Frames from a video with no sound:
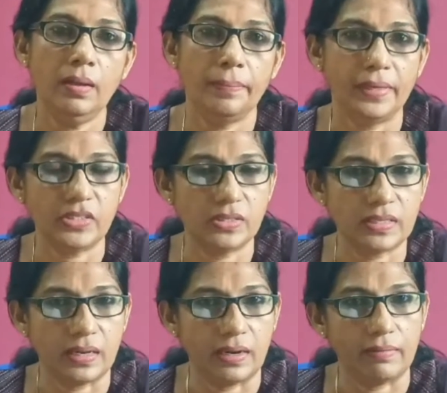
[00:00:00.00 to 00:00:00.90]
patients
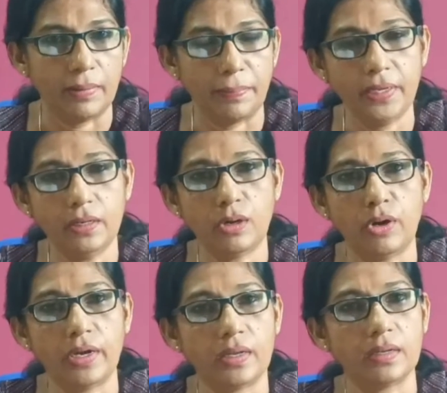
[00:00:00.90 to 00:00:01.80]
are developing
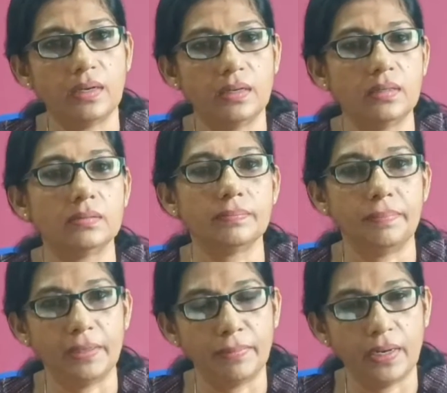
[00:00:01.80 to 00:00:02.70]
chronic
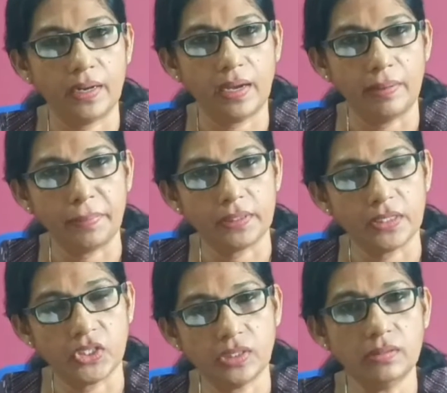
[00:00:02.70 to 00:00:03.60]
pulmonary
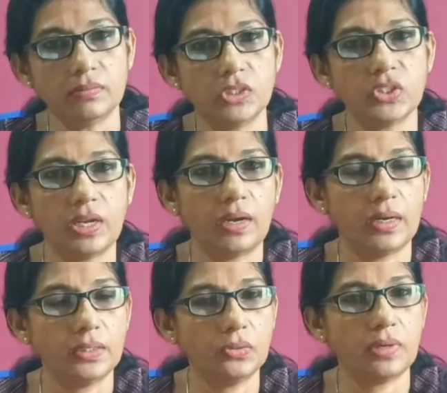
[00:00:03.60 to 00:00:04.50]
hypertension, which can
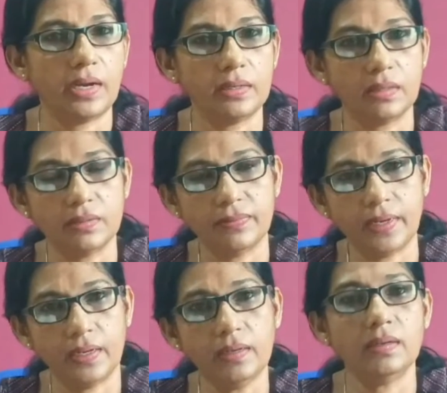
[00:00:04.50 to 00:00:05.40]
lead to right heart
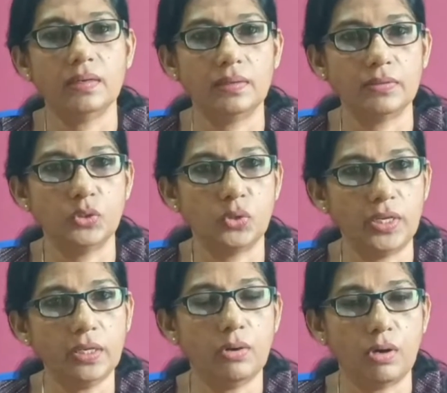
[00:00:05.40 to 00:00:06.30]
failure and
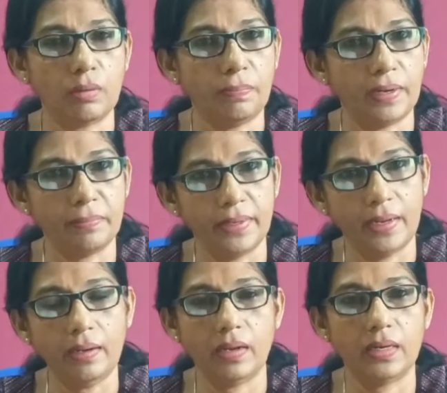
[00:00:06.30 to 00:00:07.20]
eventually cor
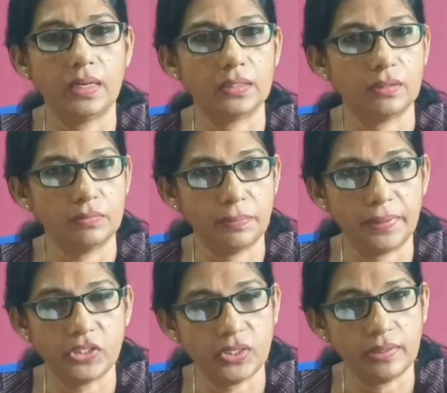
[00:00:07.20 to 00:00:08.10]
pulmonale, and death of the
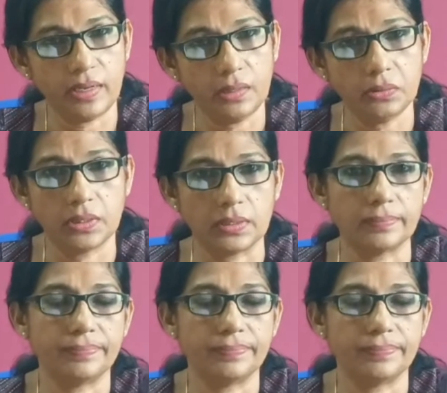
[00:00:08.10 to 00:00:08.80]
patient can occur.